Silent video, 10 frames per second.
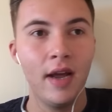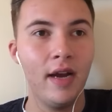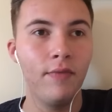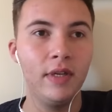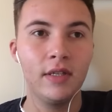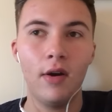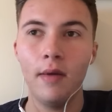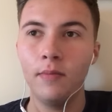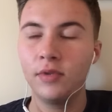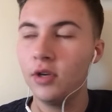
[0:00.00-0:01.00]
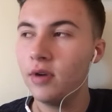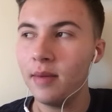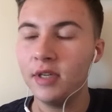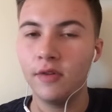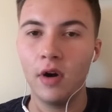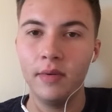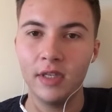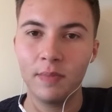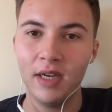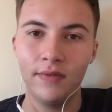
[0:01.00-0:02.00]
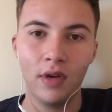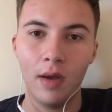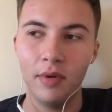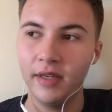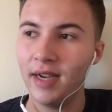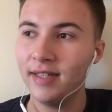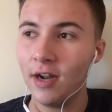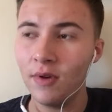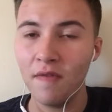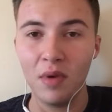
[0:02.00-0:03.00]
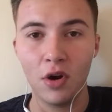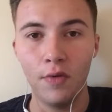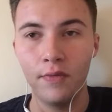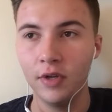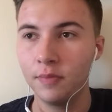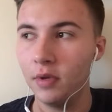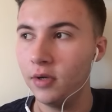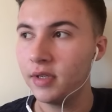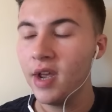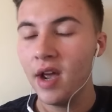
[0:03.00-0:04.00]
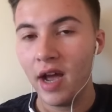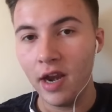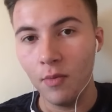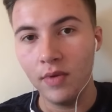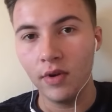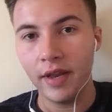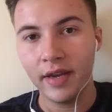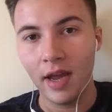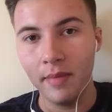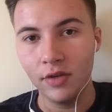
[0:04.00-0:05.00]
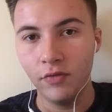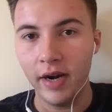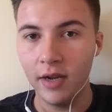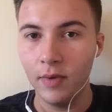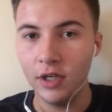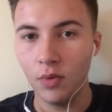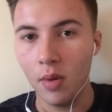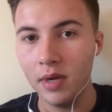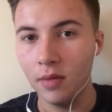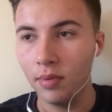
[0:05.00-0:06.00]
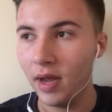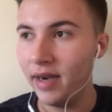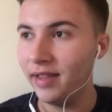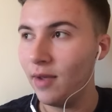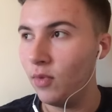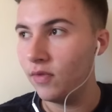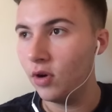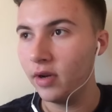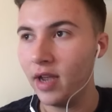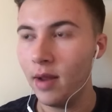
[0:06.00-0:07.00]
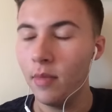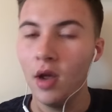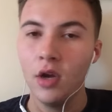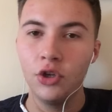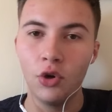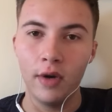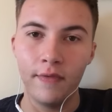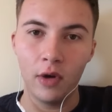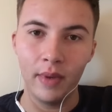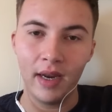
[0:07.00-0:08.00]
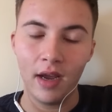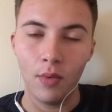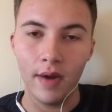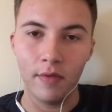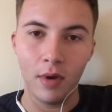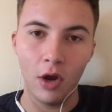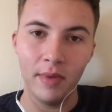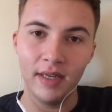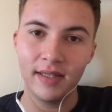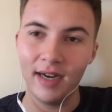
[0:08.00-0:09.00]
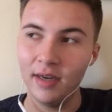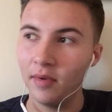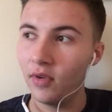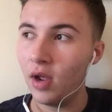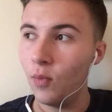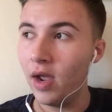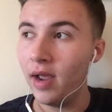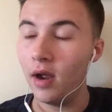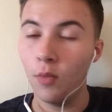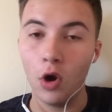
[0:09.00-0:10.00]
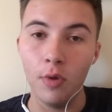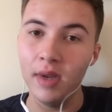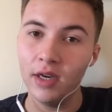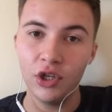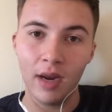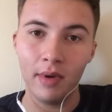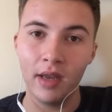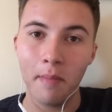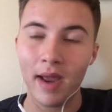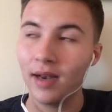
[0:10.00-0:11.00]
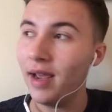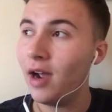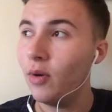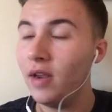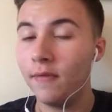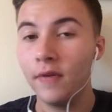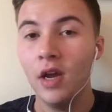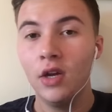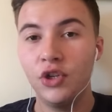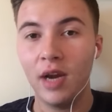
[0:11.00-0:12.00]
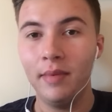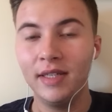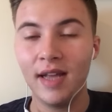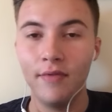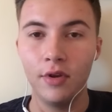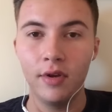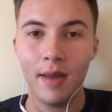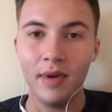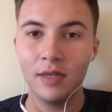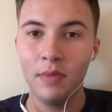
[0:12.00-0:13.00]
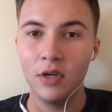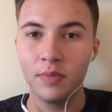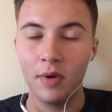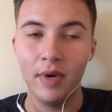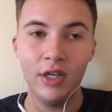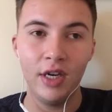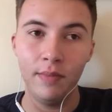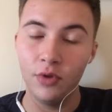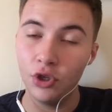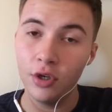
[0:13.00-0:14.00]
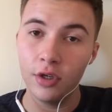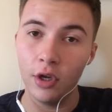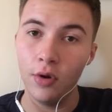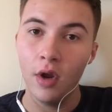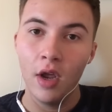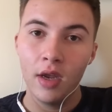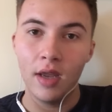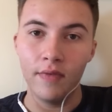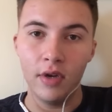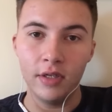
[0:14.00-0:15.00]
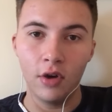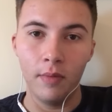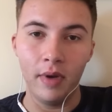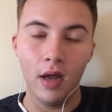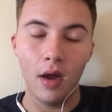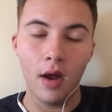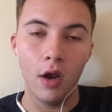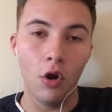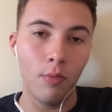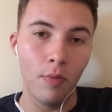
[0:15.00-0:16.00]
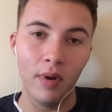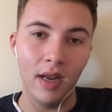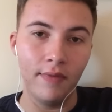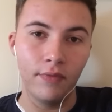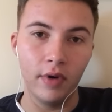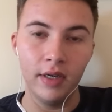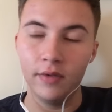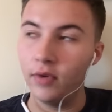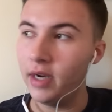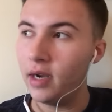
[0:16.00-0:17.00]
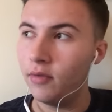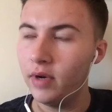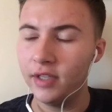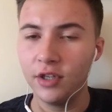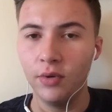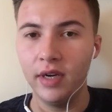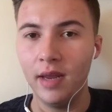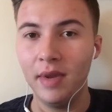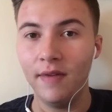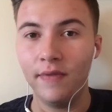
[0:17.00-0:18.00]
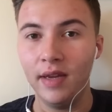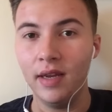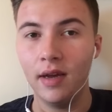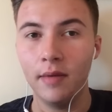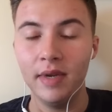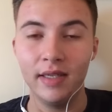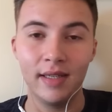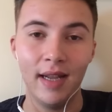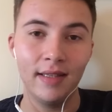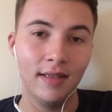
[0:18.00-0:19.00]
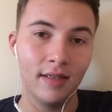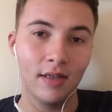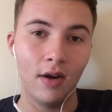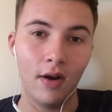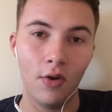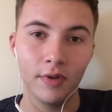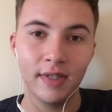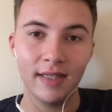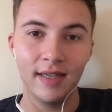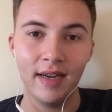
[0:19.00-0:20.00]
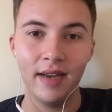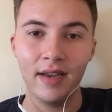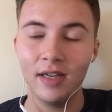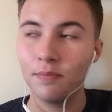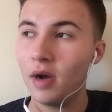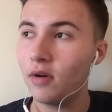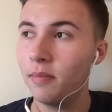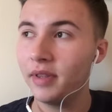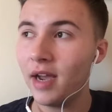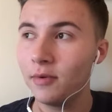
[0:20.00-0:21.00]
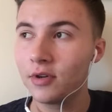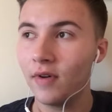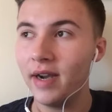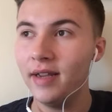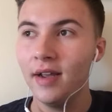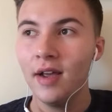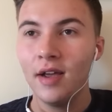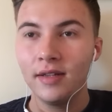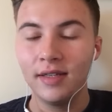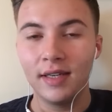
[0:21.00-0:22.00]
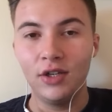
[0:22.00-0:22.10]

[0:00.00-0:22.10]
And if we start him 2 games in a row in the space of a couple of days, that will give him a confidence boost. And then we've got that game against Reading, which Iwobi can play. And then we've got a game shortly following that away from home at a Stadium of Light where Iwobi and Chamberlain can battle it out if Chamberlain is to have a good game against Middlesbrough, which he should do, given that he's got a lot more belief reinstalled in him if he is selected to start on Saturday against Borough. But that was great to see